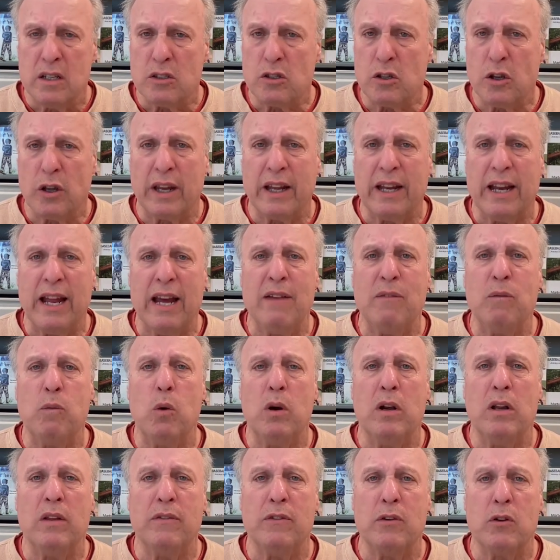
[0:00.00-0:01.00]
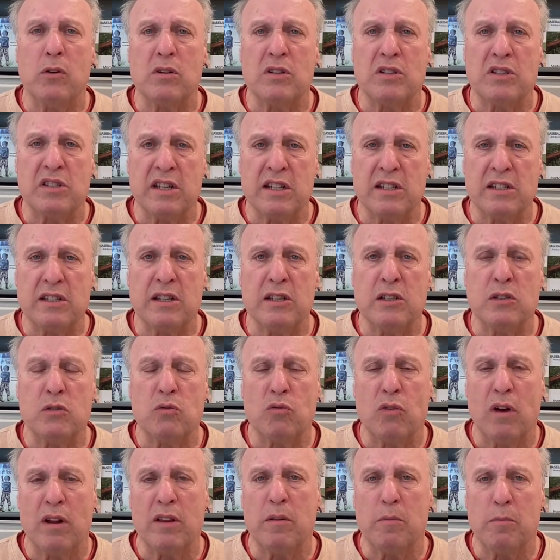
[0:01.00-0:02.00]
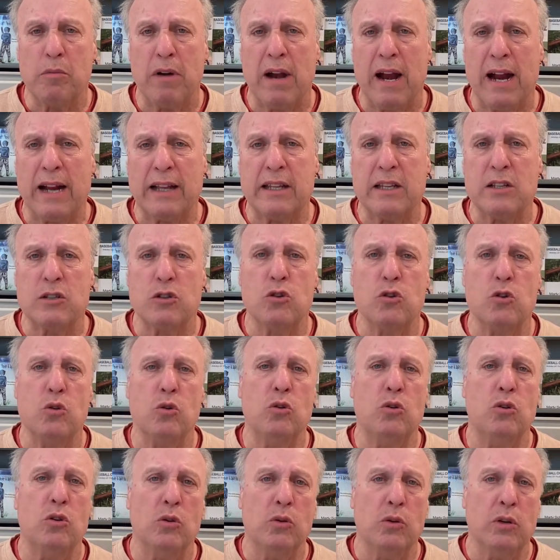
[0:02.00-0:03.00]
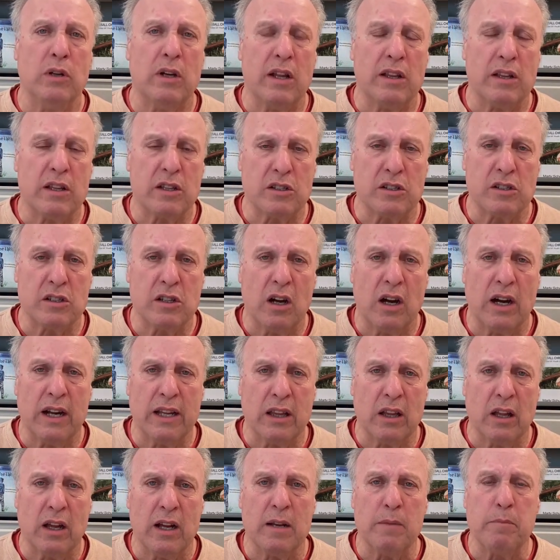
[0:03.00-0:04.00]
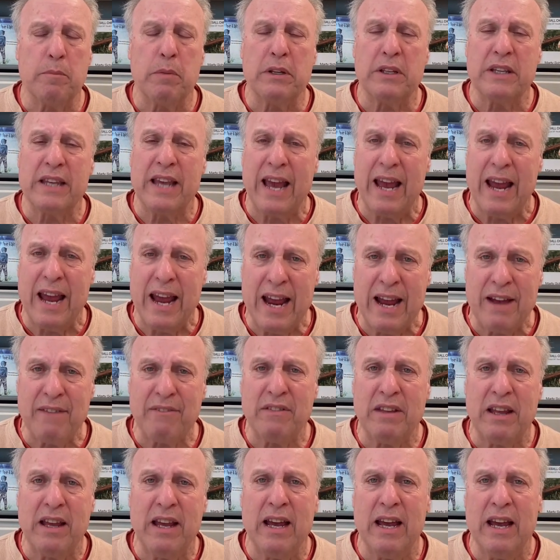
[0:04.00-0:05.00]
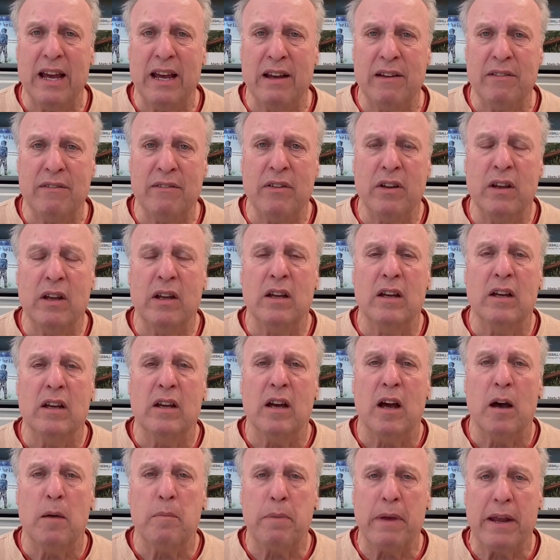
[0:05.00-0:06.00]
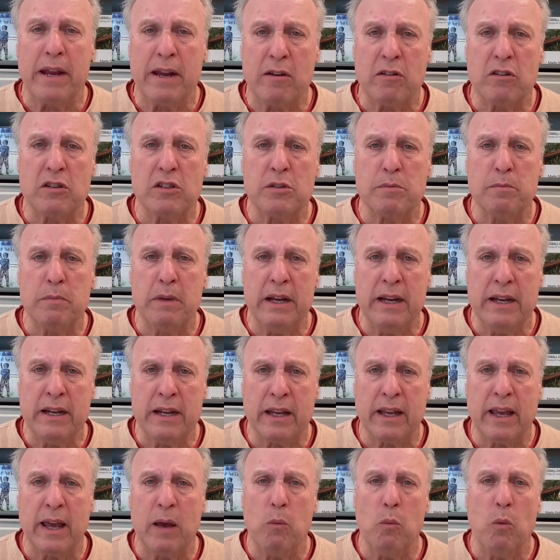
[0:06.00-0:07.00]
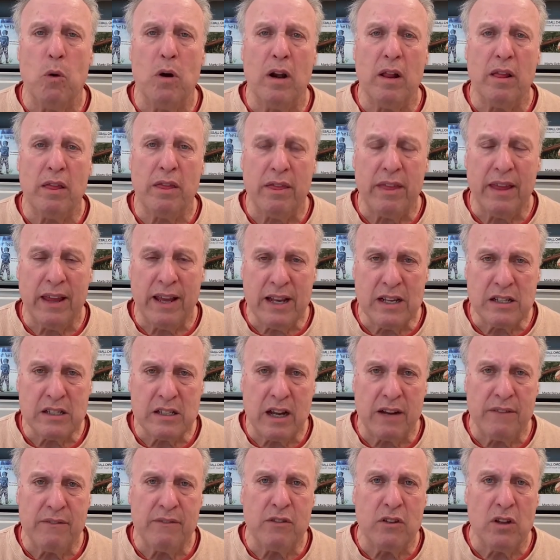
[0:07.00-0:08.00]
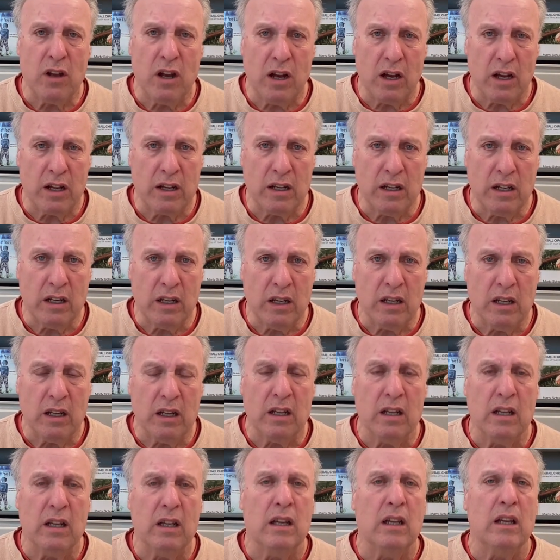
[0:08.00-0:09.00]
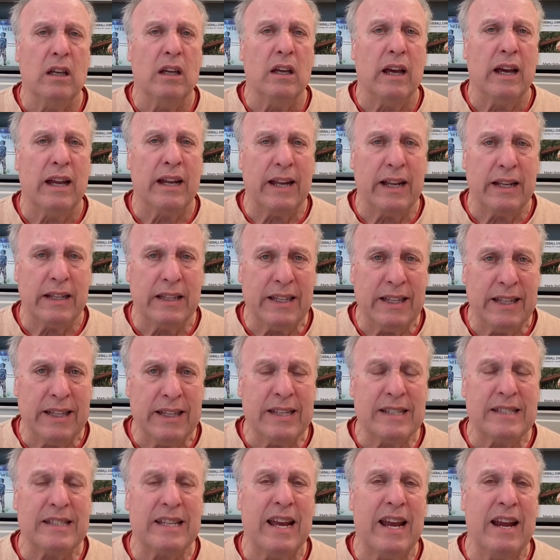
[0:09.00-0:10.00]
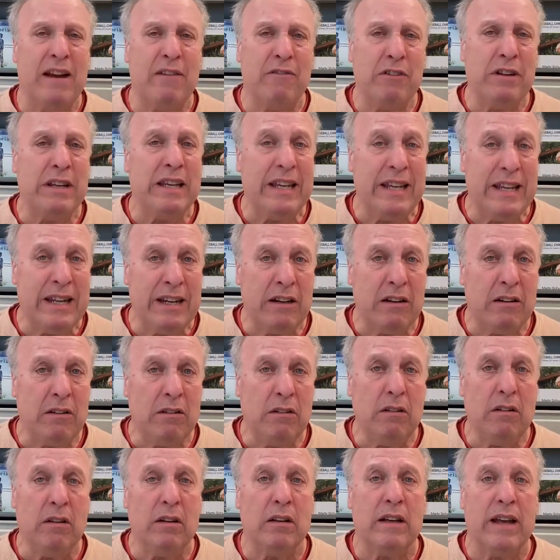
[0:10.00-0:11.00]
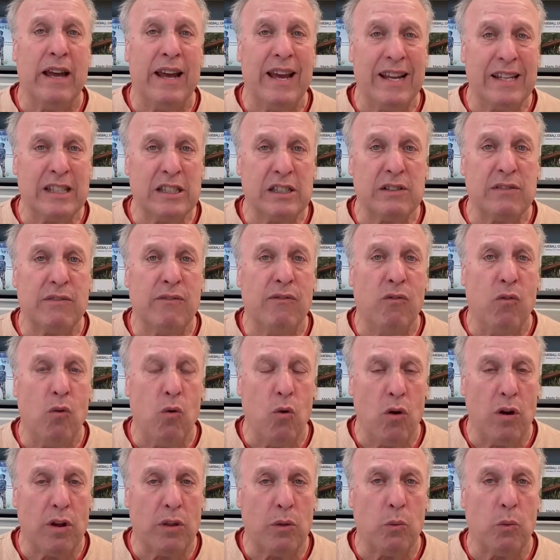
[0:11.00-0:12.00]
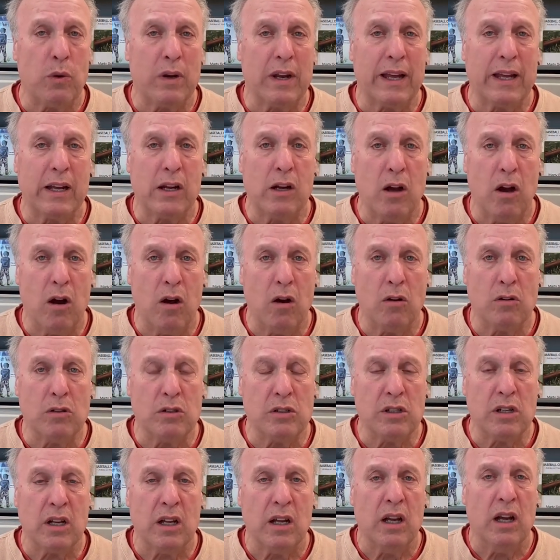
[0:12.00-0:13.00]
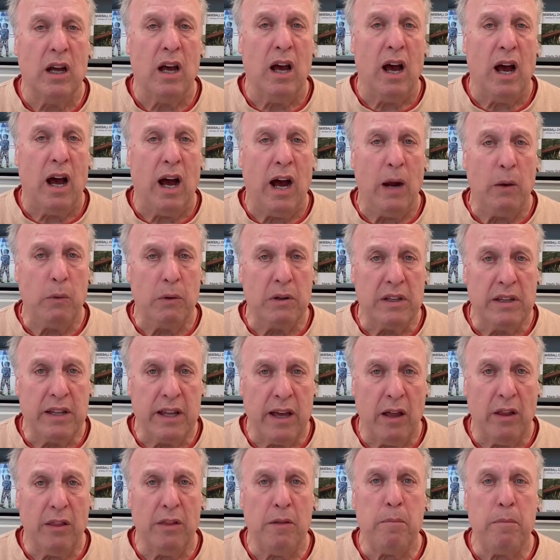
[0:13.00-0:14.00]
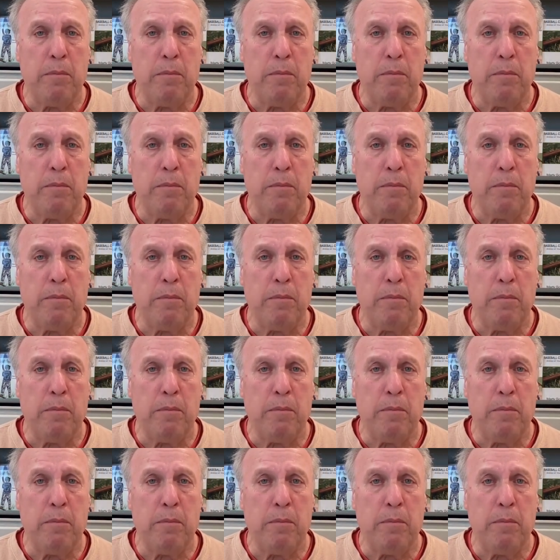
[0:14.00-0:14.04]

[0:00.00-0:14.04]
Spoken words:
So you can have one of your assistants run the practice. You do it on the sideline, but you have to have a parents' meeting. And one of the things I've done, and I did this every year henceforth when I coached, I would tell